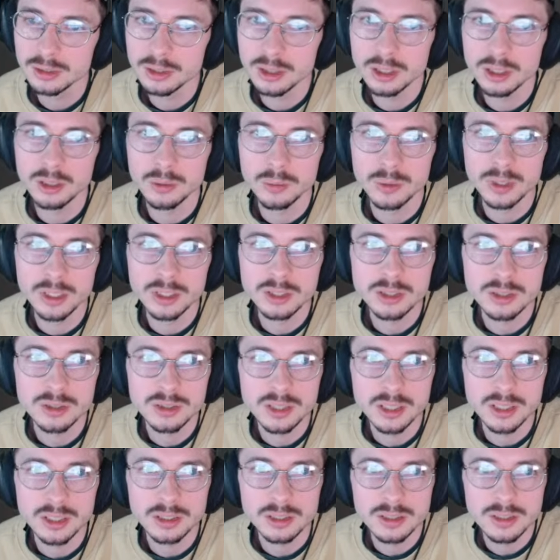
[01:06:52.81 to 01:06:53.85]
Oh, wait, 2
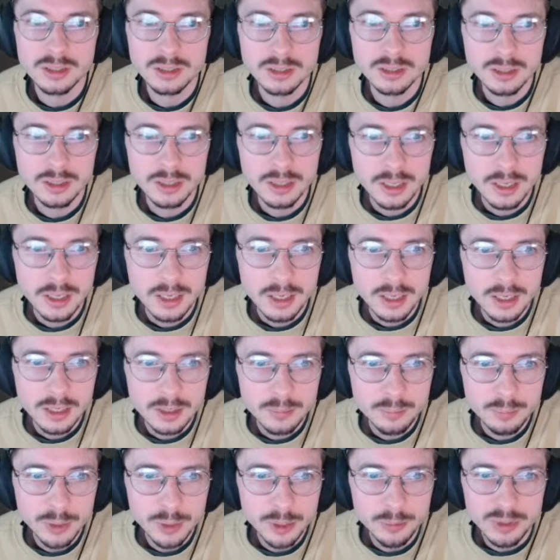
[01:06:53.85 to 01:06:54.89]
seconds.
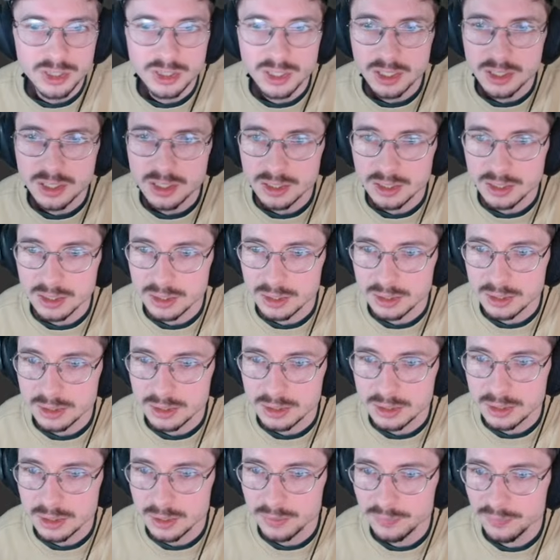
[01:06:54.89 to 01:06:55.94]
Publish
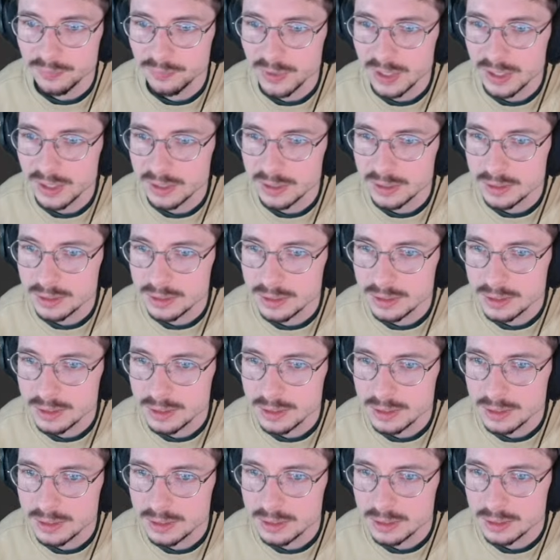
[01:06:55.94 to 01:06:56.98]
settings,
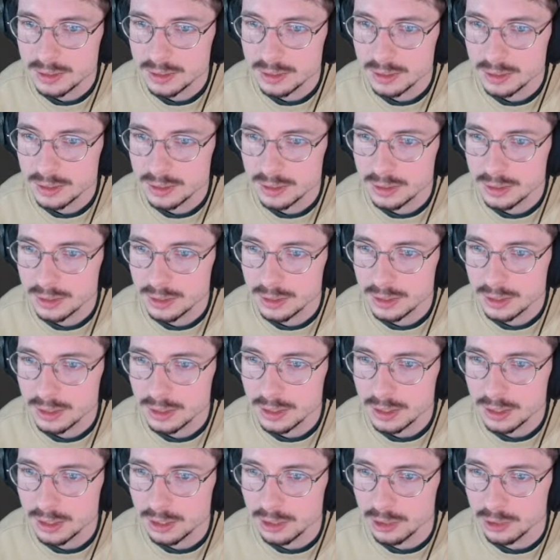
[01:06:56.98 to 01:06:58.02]
advanced,
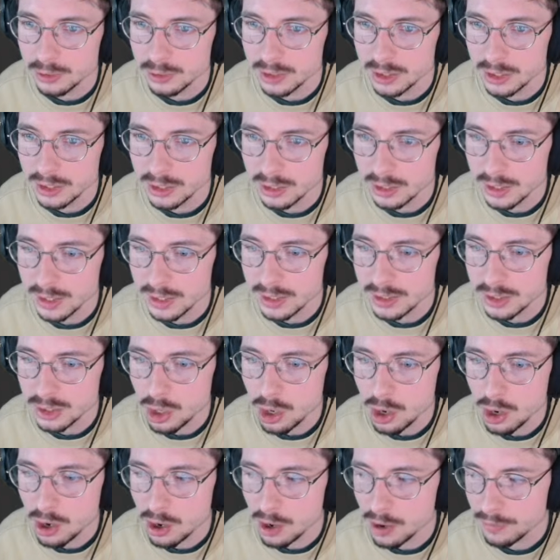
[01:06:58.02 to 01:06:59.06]
include hidden layers,
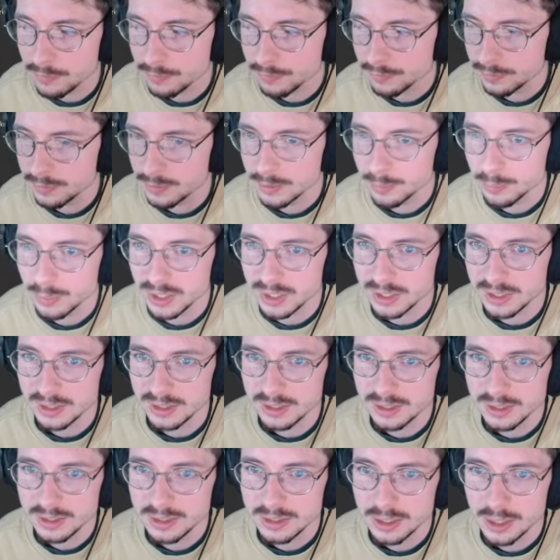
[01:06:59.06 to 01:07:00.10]
off, please.